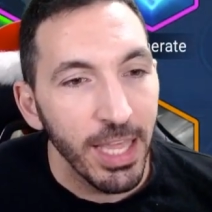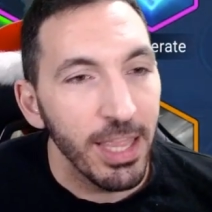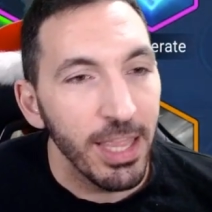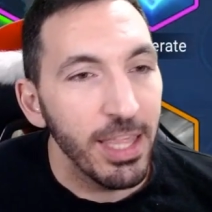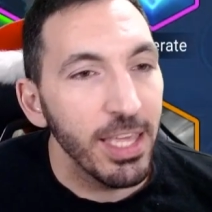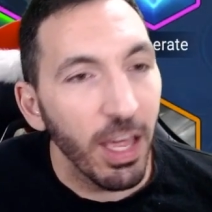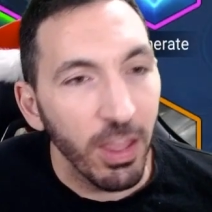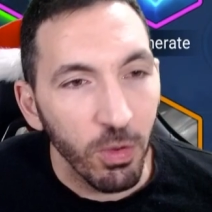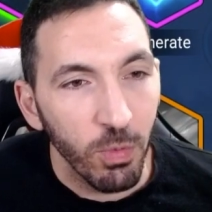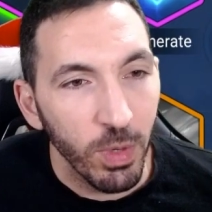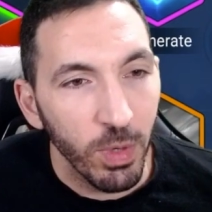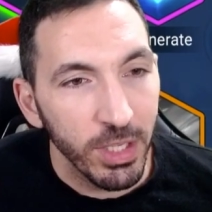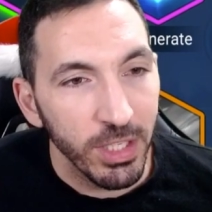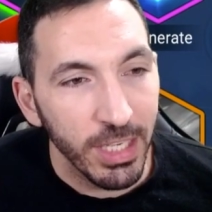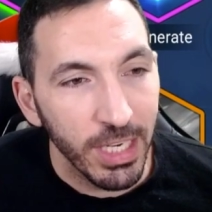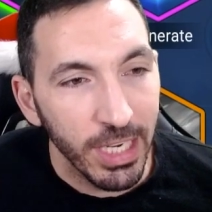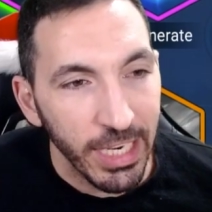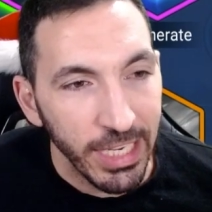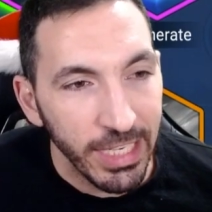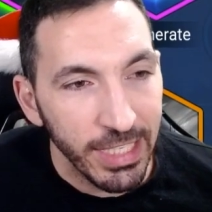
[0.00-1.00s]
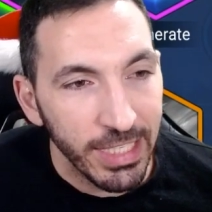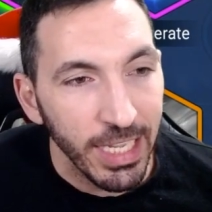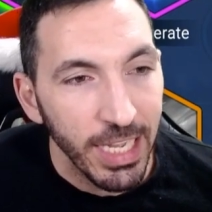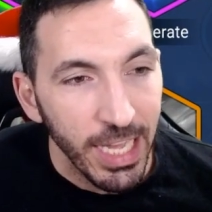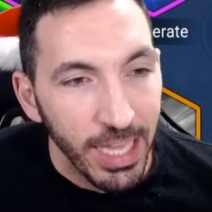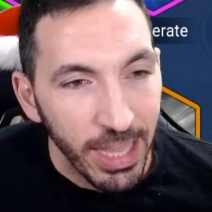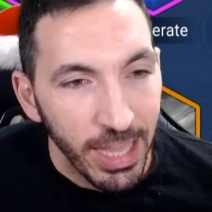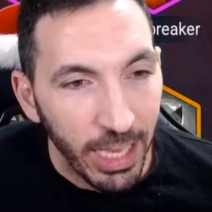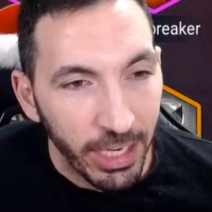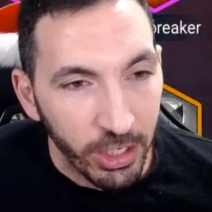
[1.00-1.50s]
the other ones at least,
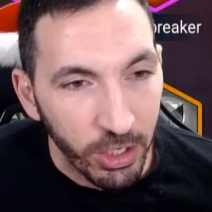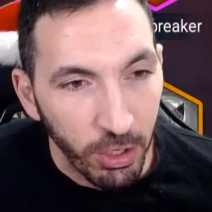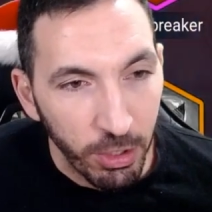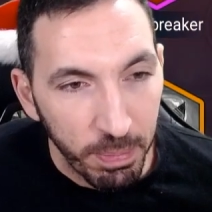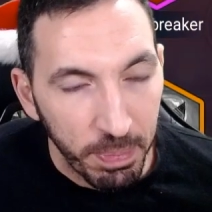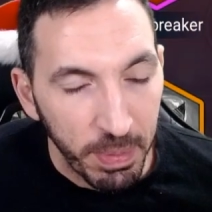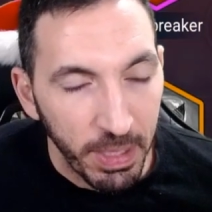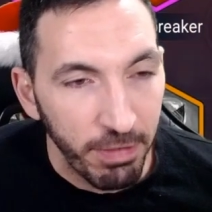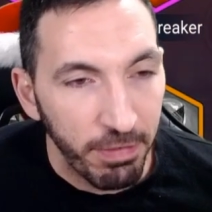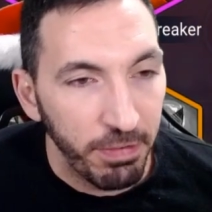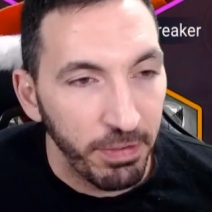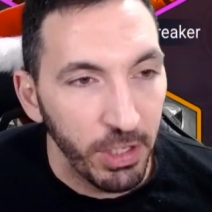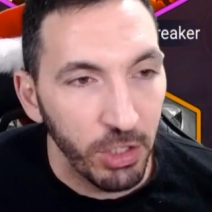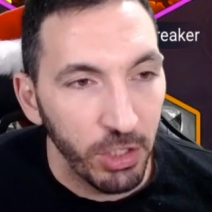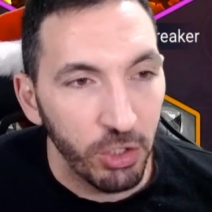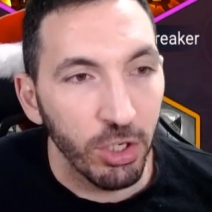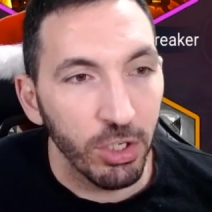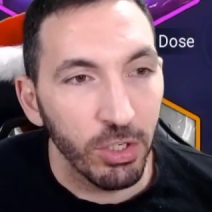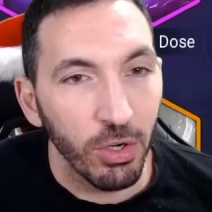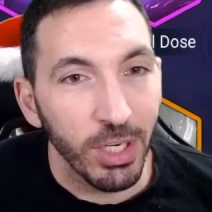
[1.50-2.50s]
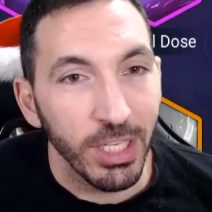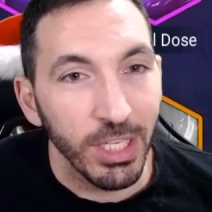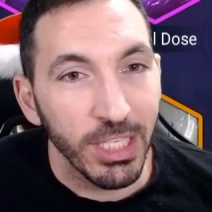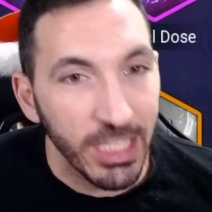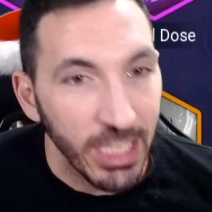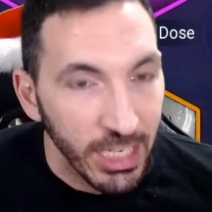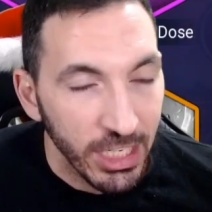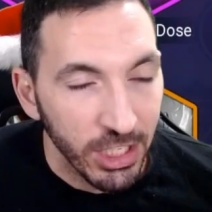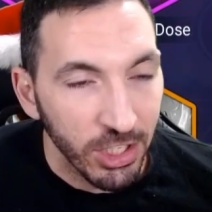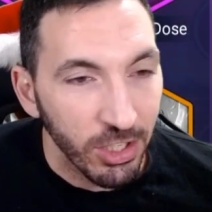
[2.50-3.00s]
that could be featured on a
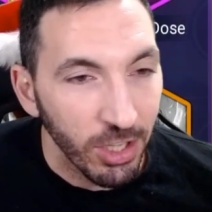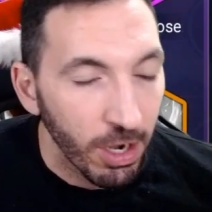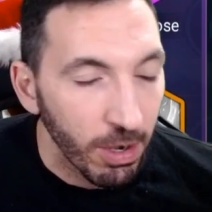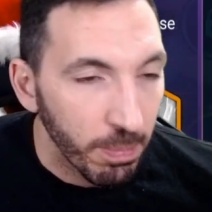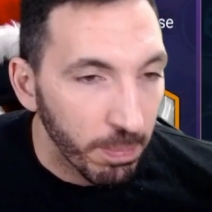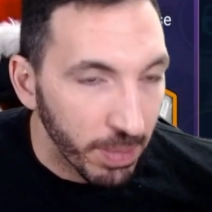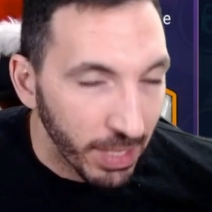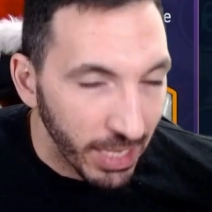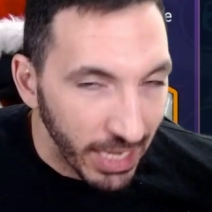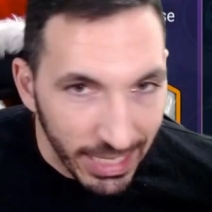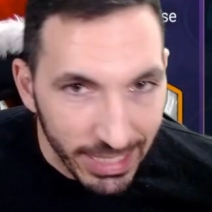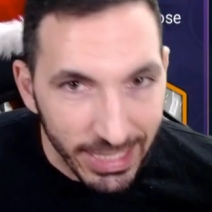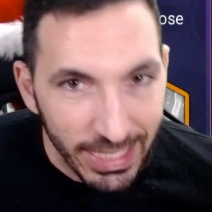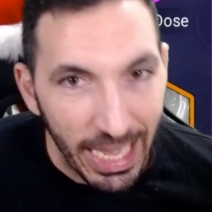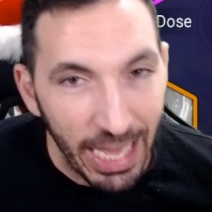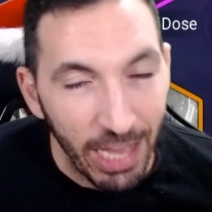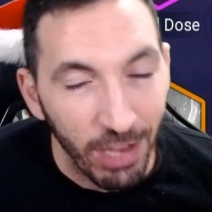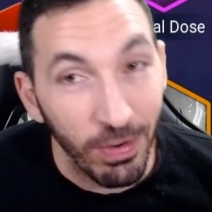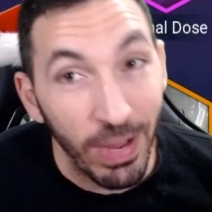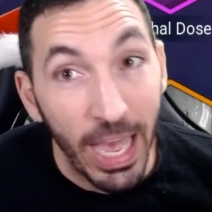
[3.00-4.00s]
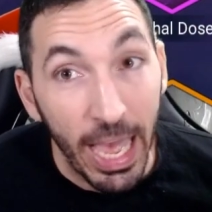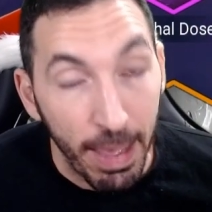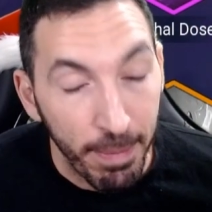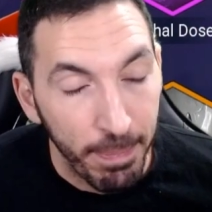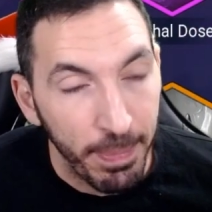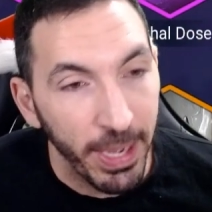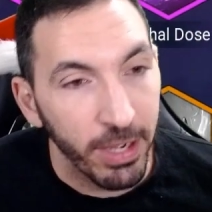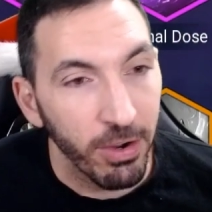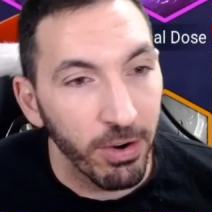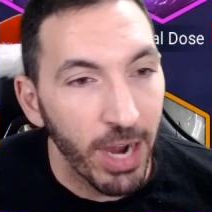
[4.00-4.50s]
six star blessed out
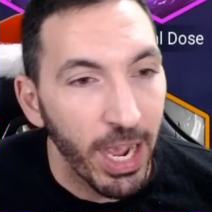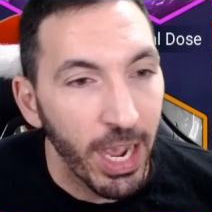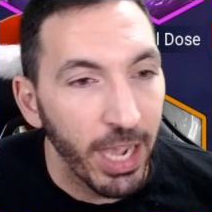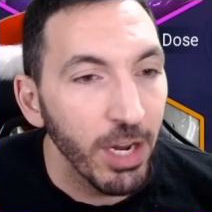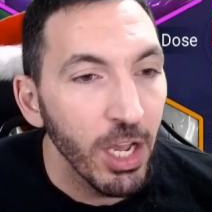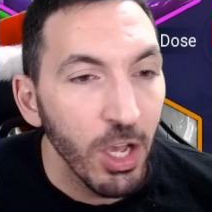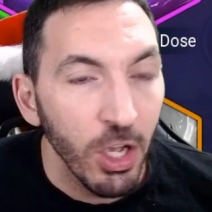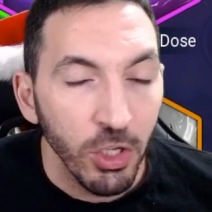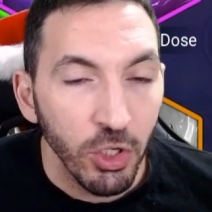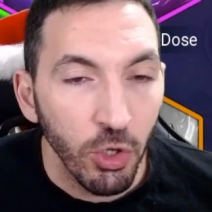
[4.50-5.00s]
epic, all right?